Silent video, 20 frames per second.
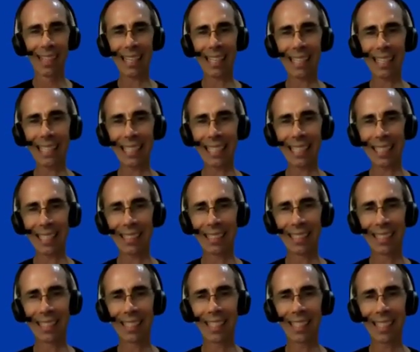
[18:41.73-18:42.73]
and
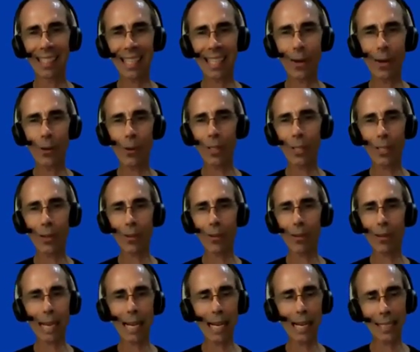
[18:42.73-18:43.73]
they
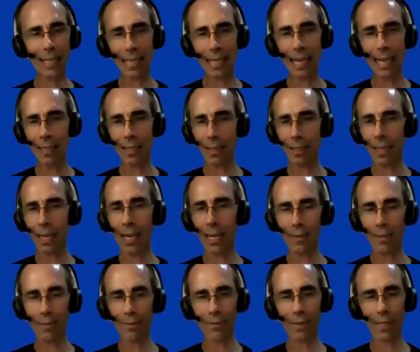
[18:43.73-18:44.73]
also, as a
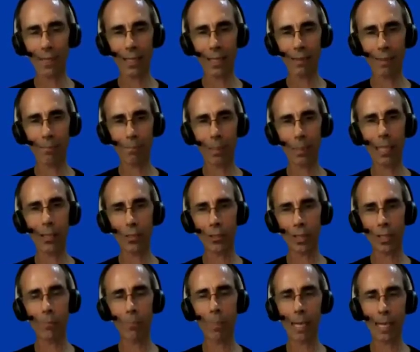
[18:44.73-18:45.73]
lot of
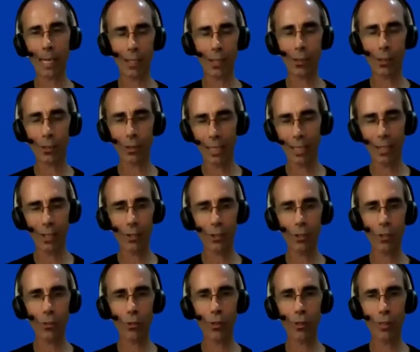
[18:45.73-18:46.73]
players did back in those days,
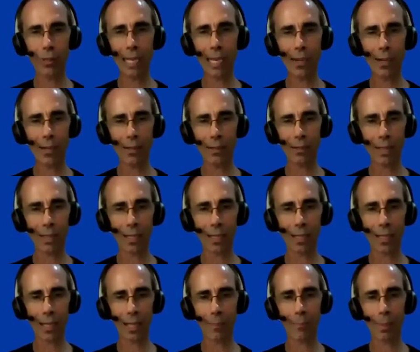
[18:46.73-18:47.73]
as you know, Darren,
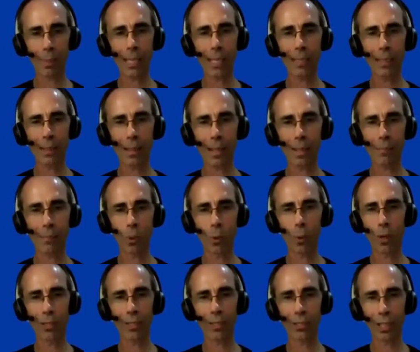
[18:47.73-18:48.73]
they played on
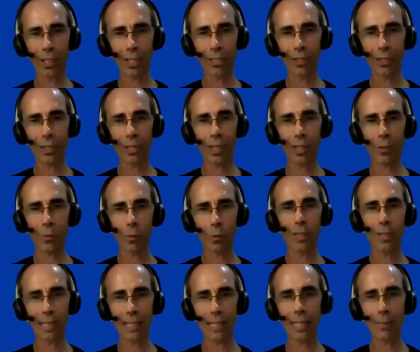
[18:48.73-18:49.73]
more than just
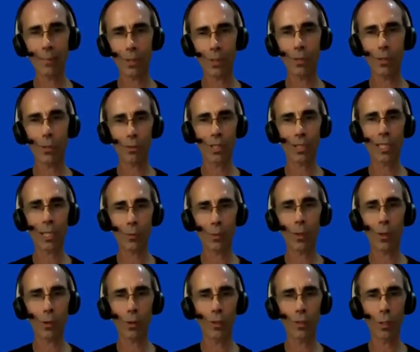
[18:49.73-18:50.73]
one team. So
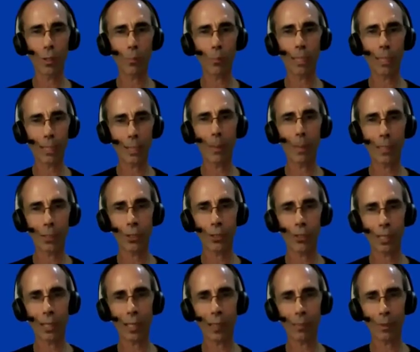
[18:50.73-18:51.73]
Stickwell also played
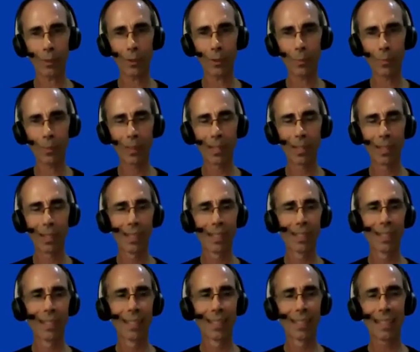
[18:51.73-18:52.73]
special teams,
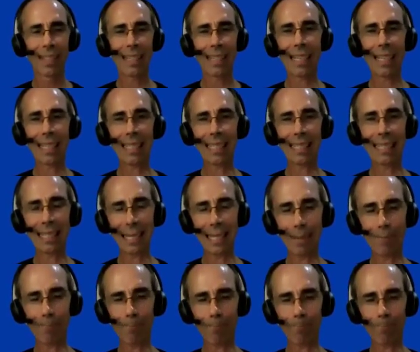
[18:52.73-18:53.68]
and